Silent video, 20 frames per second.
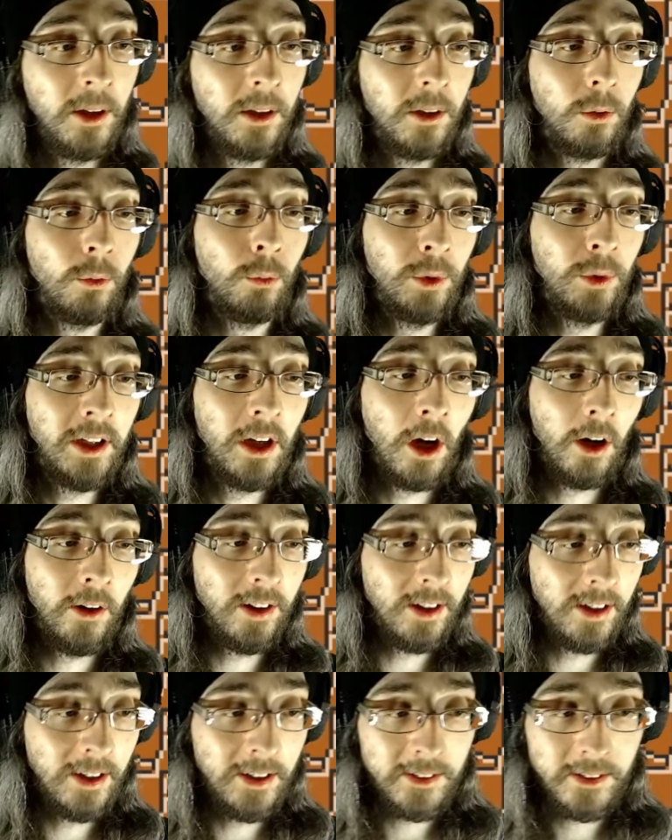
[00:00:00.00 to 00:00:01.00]

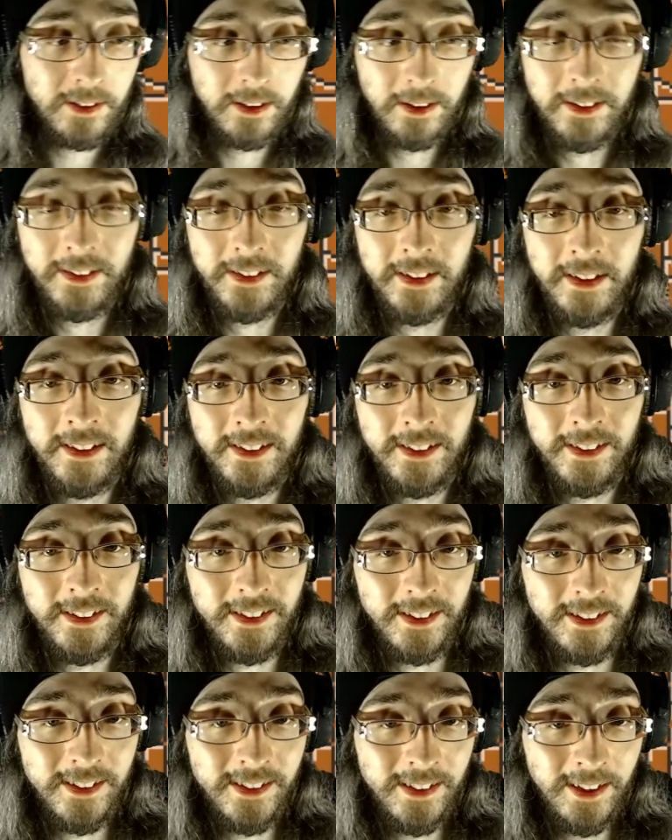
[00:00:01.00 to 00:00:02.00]
Regardless, since it's
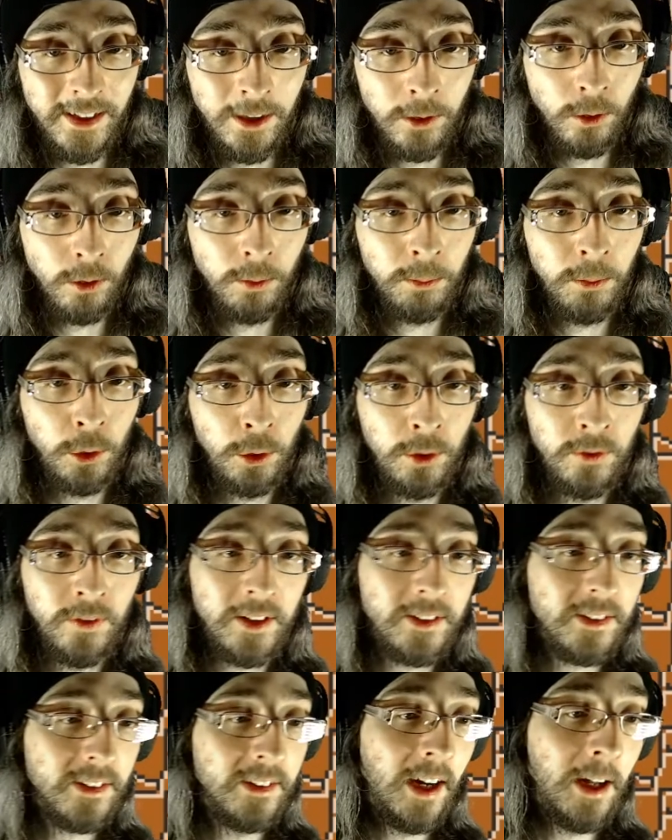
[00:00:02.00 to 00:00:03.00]
a single move,
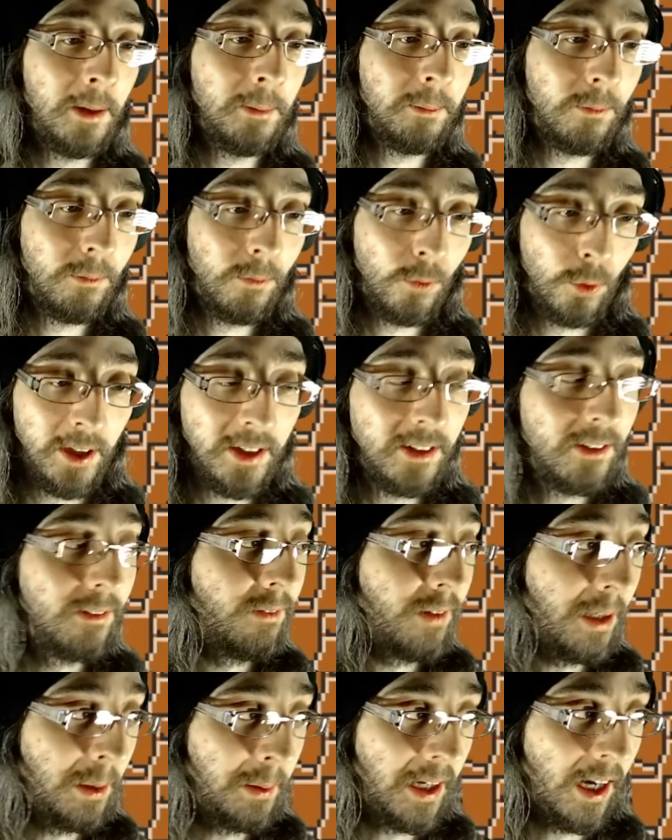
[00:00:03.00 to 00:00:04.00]
it's not rated
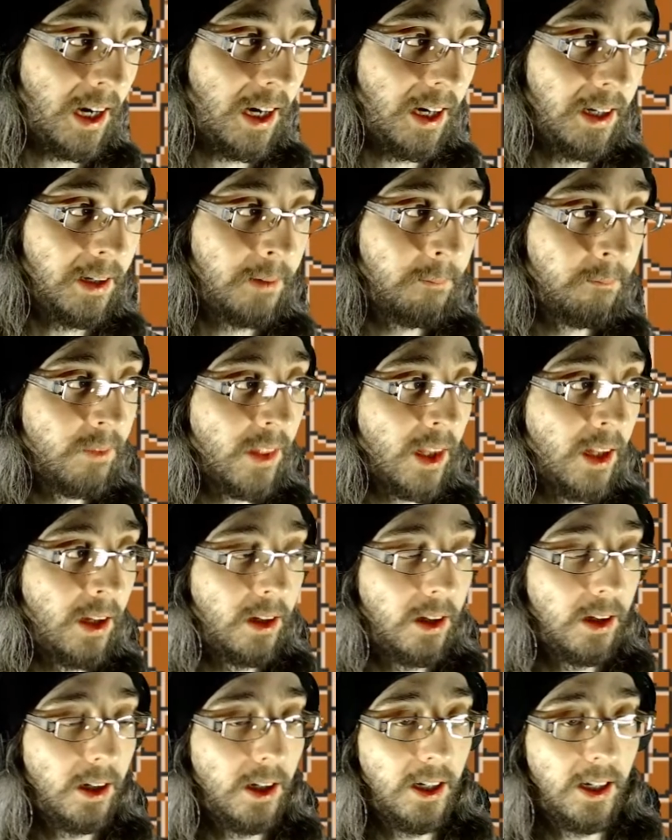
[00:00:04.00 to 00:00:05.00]
very high.
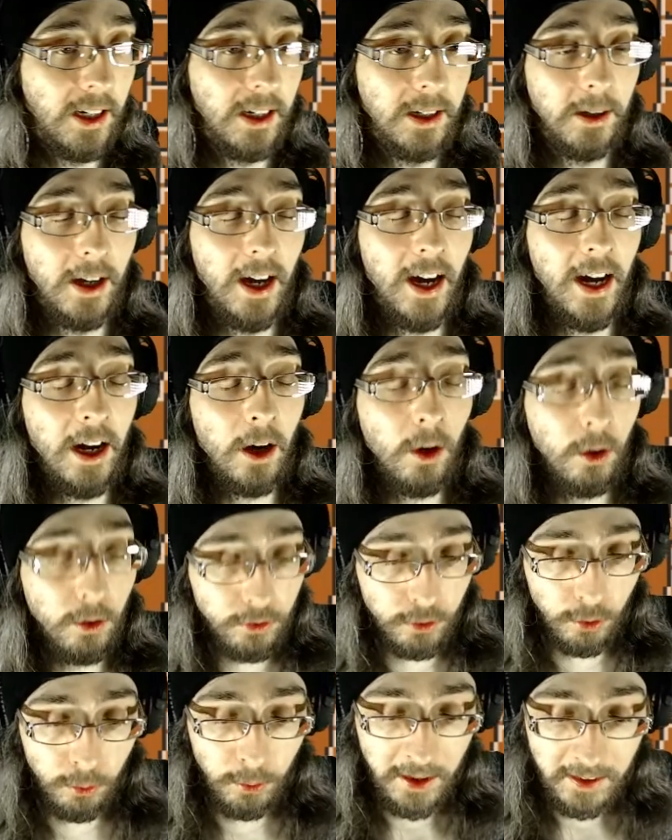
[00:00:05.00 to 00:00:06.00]
I
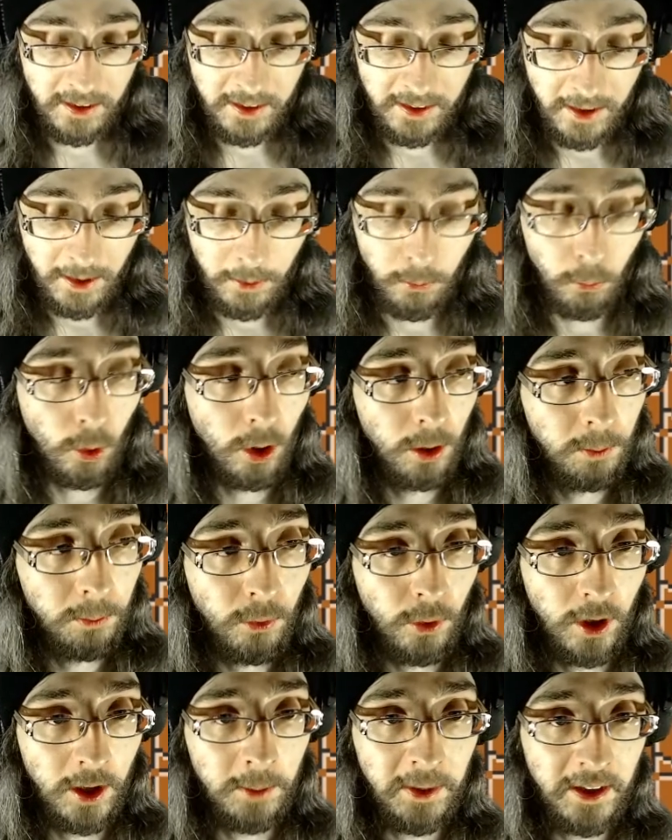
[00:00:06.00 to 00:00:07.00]
also rated it at 1
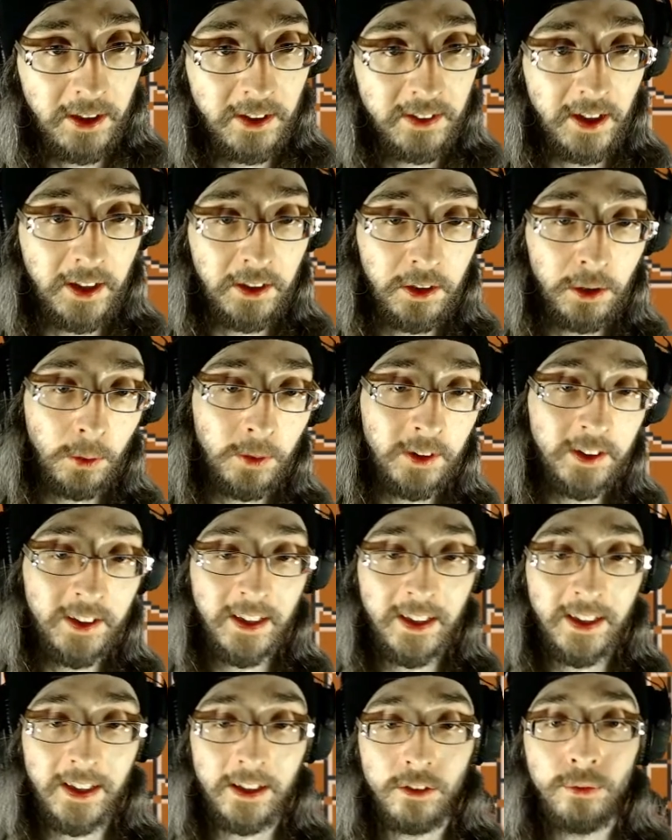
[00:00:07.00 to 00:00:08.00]
point because I don't
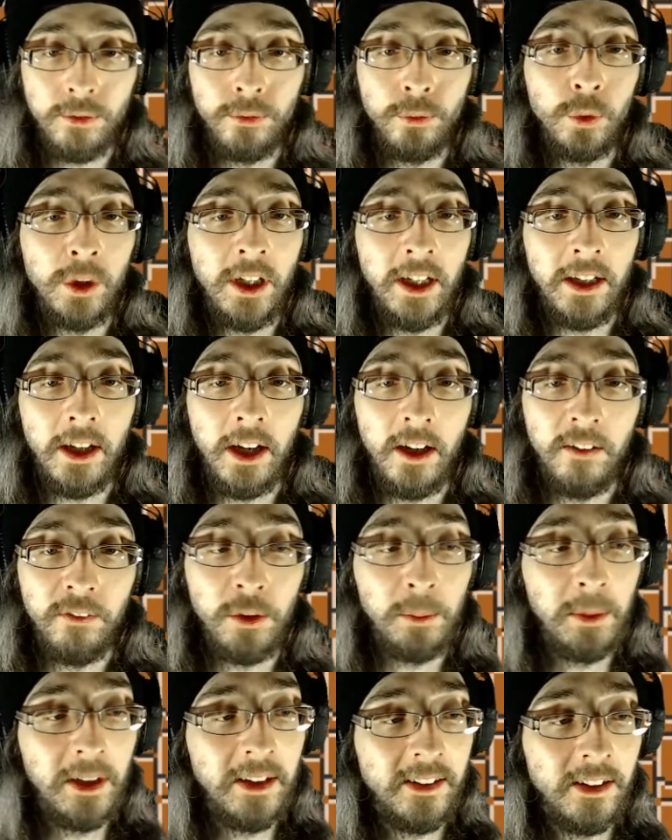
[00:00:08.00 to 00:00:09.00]
think it's free enough
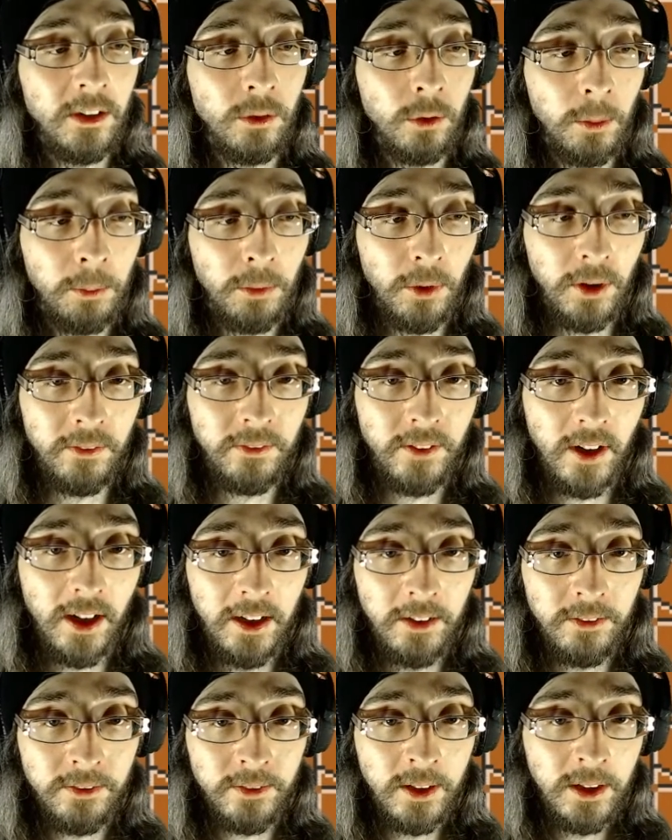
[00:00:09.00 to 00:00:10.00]
to be 0.5.
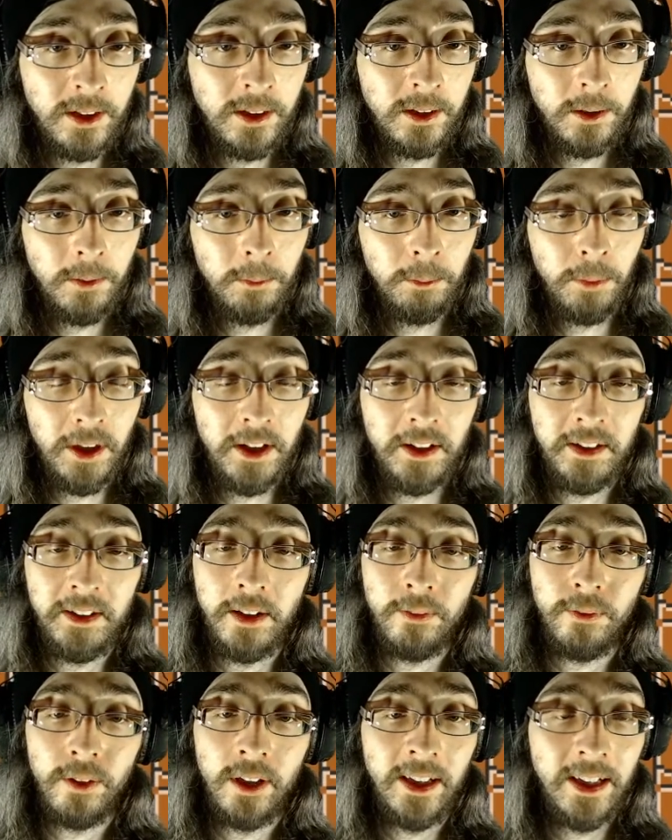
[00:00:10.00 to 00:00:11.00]
But it
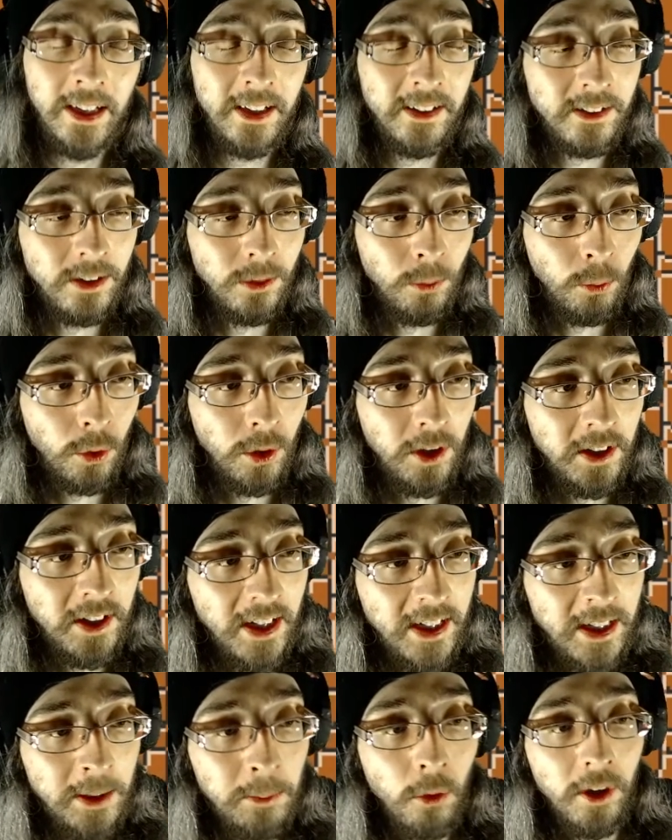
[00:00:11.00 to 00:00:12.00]
definitely isn't worth
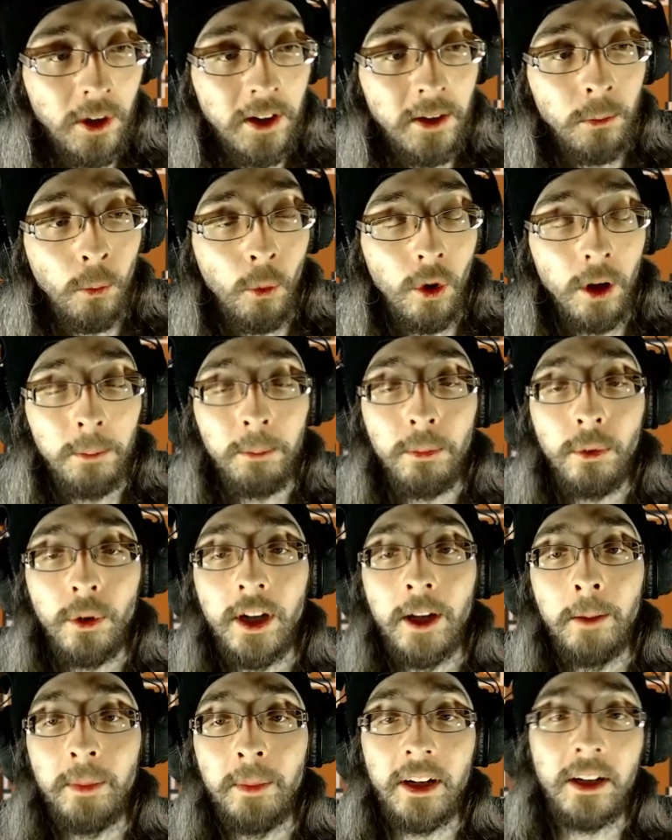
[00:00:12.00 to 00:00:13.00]
any more than 1
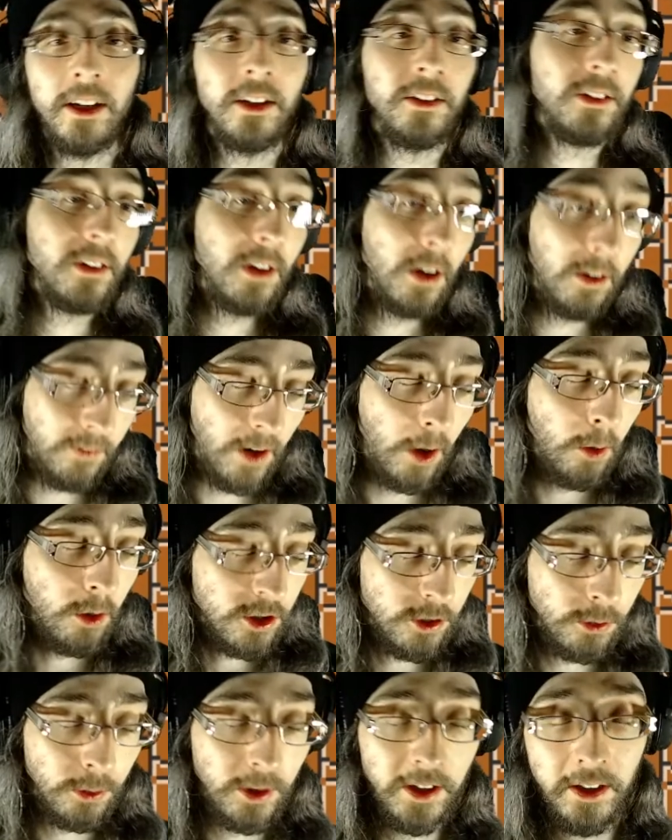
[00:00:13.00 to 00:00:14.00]
point because of how
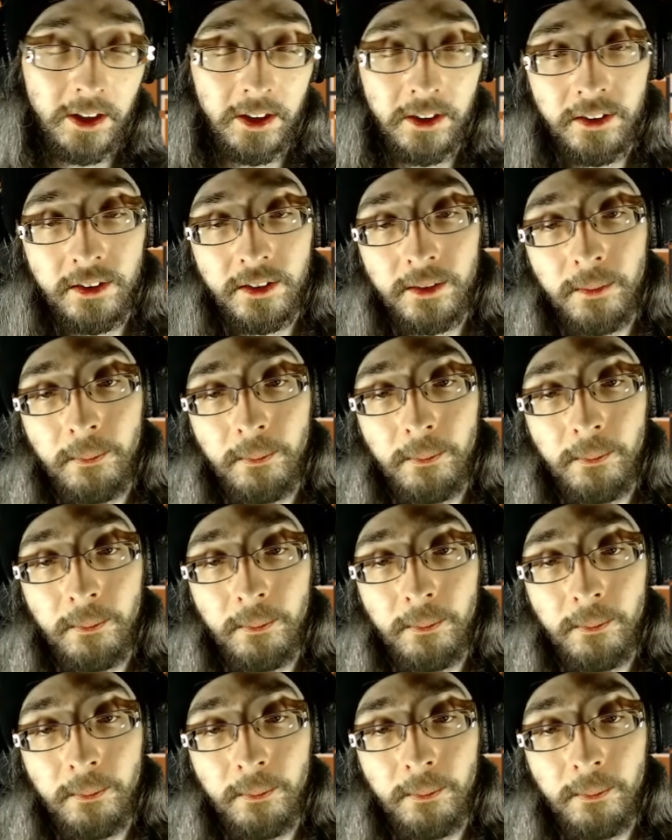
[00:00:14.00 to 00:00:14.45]
short it is.